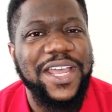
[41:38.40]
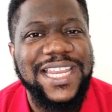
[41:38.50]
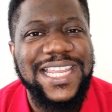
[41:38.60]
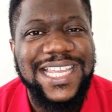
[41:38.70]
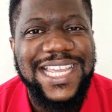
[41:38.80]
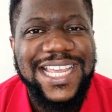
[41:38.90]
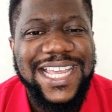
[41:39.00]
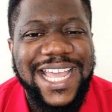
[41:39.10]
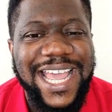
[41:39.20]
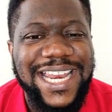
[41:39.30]
to any,
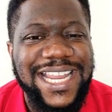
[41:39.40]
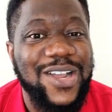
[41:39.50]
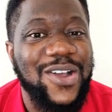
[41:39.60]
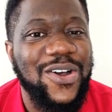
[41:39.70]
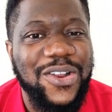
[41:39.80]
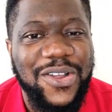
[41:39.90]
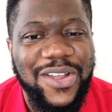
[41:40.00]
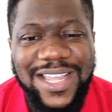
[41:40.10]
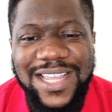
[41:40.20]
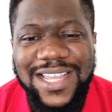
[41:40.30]
any
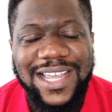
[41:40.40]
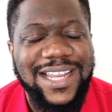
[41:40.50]
color,